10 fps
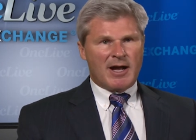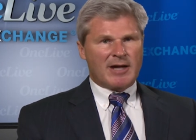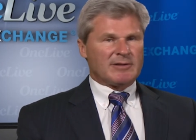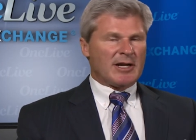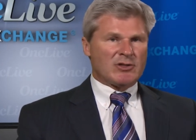
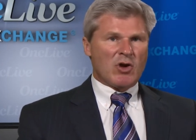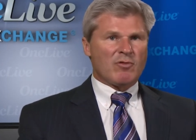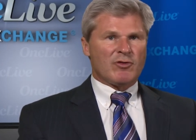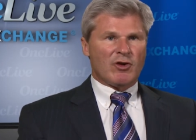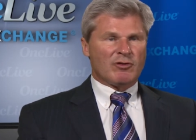I, I,
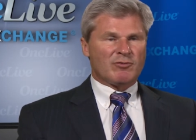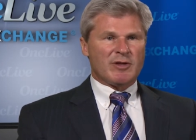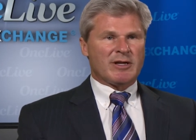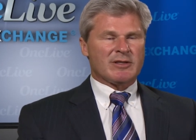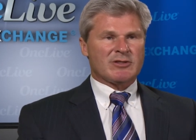don't know if
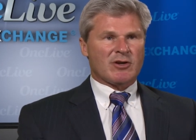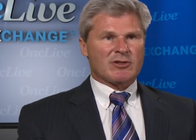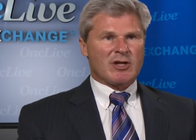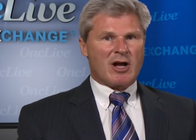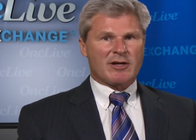we can
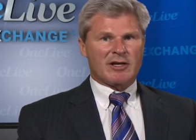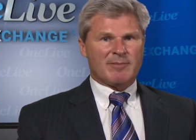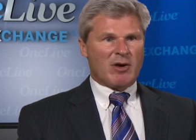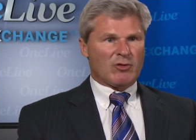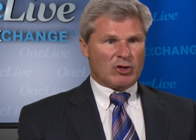start talking
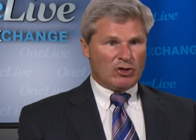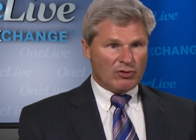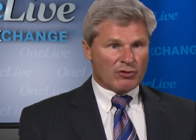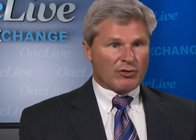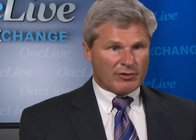about
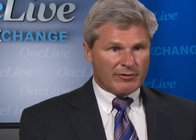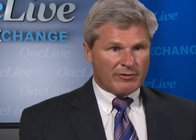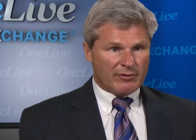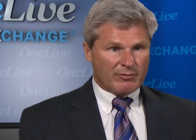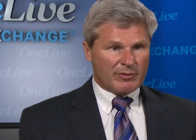
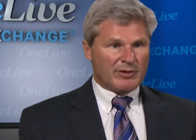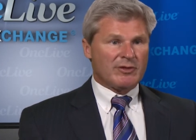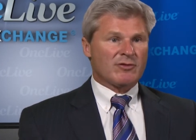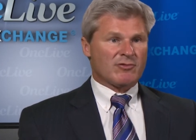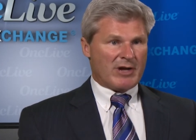cures with
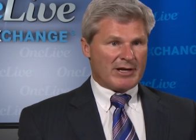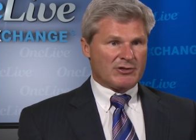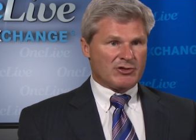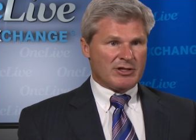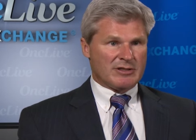these
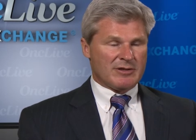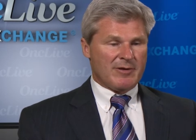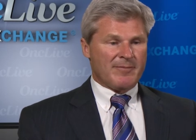strategies,